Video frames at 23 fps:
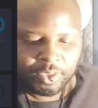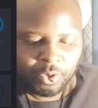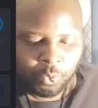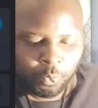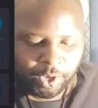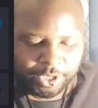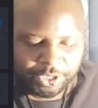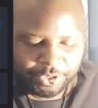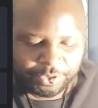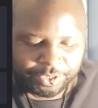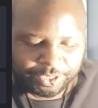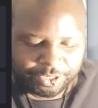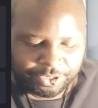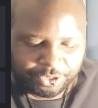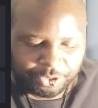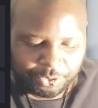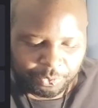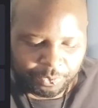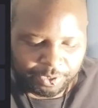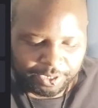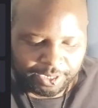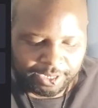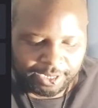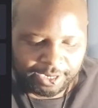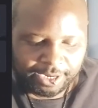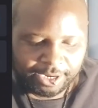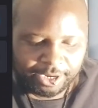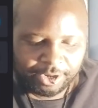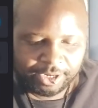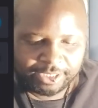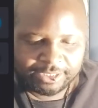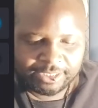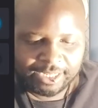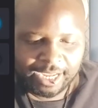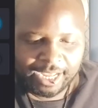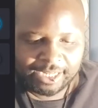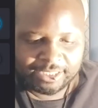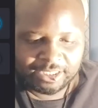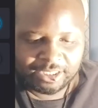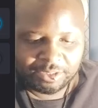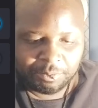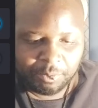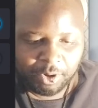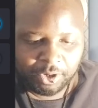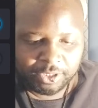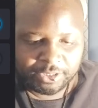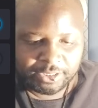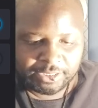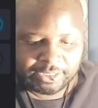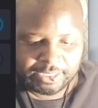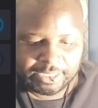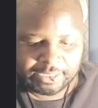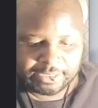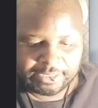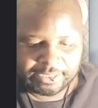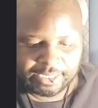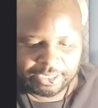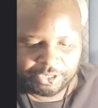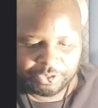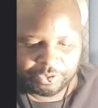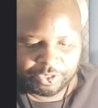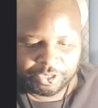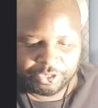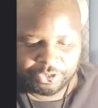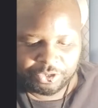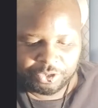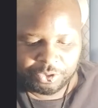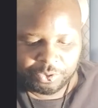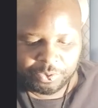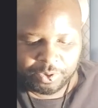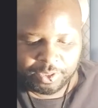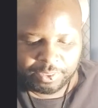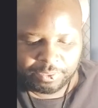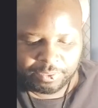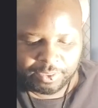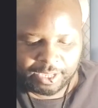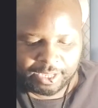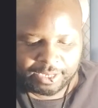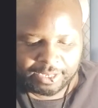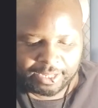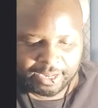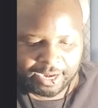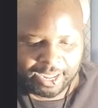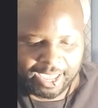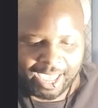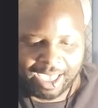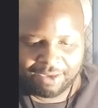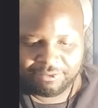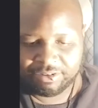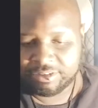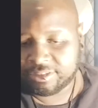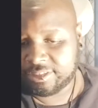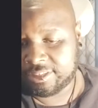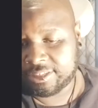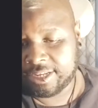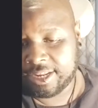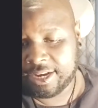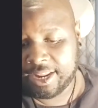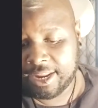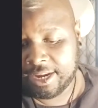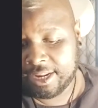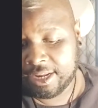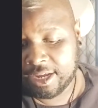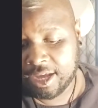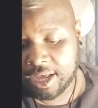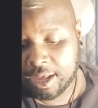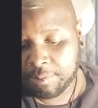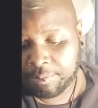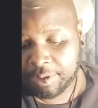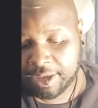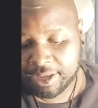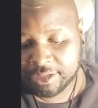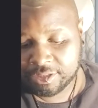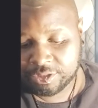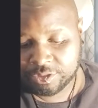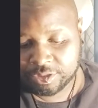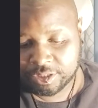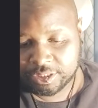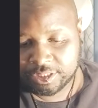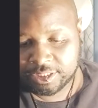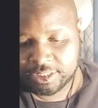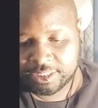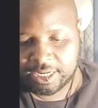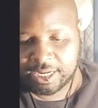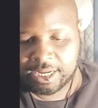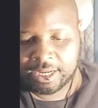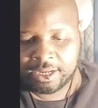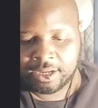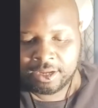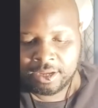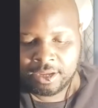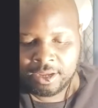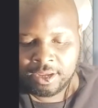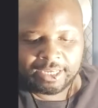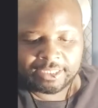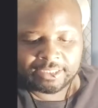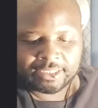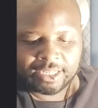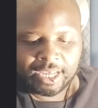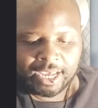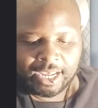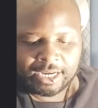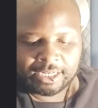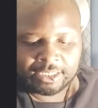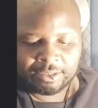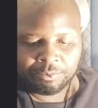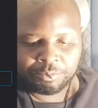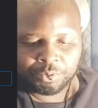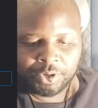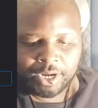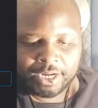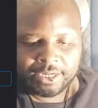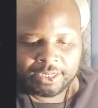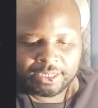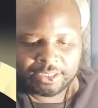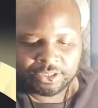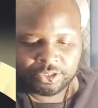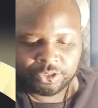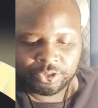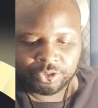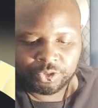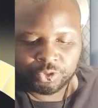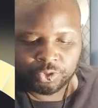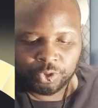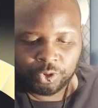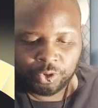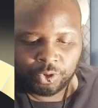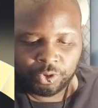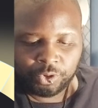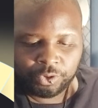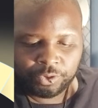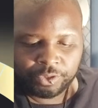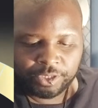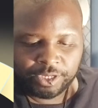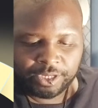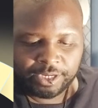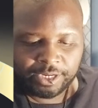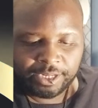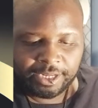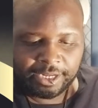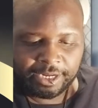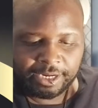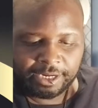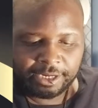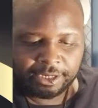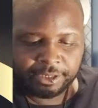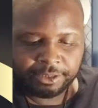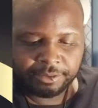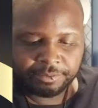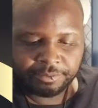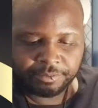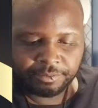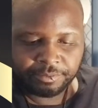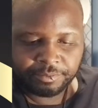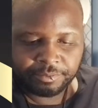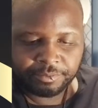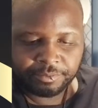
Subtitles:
what you can do in here. It's got smart scenes that you can do with it that I haven't set any up, as you can see. It's got brightness control in here.